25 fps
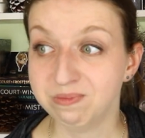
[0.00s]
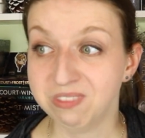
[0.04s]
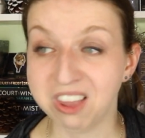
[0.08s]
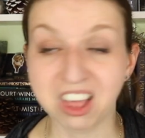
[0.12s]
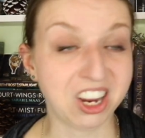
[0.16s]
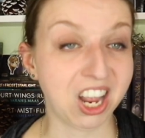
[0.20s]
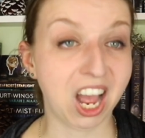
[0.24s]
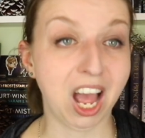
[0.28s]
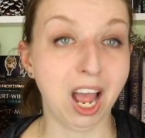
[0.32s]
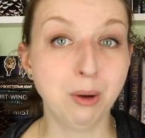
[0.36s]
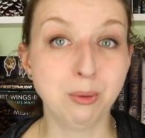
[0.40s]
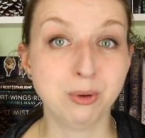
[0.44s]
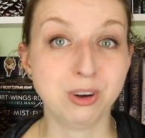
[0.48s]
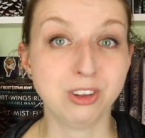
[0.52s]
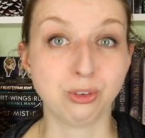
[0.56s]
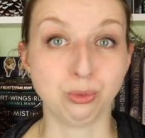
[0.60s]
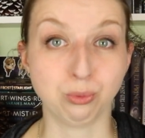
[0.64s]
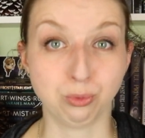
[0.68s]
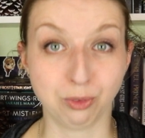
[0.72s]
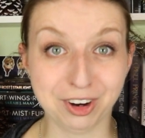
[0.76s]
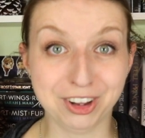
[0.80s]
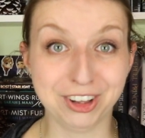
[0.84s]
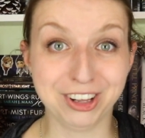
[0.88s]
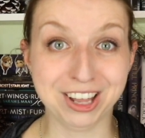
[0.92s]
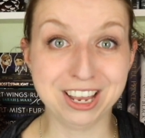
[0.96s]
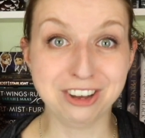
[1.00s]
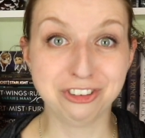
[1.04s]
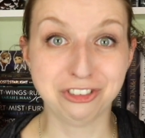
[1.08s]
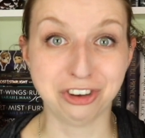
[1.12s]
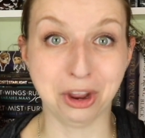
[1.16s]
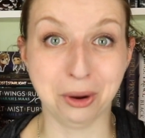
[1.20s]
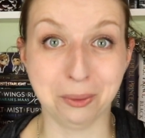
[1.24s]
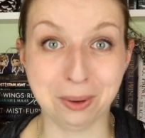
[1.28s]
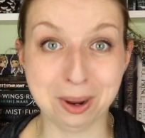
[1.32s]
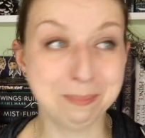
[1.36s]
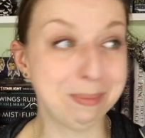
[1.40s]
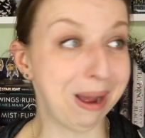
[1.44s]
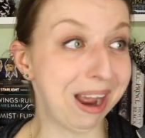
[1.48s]
Like I was real
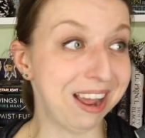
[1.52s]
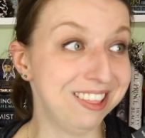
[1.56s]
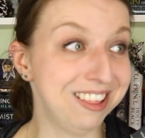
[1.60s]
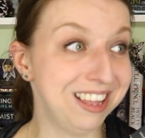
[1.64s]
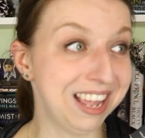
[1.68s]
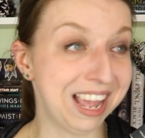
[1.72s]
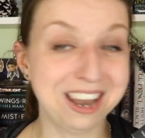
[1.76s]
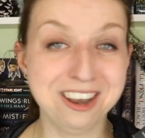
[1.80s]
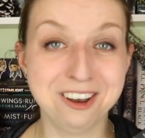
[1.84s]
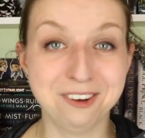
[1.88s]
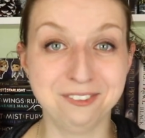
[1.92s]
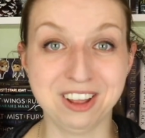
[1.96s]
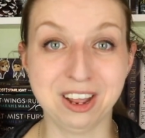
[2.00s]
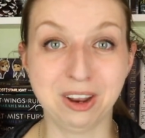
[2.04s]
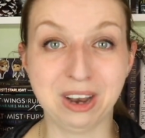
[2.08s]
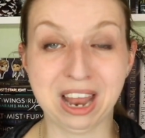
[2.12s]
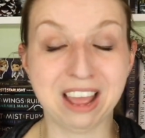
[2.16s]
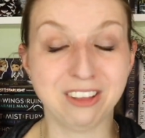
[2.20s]
into it by the end of it.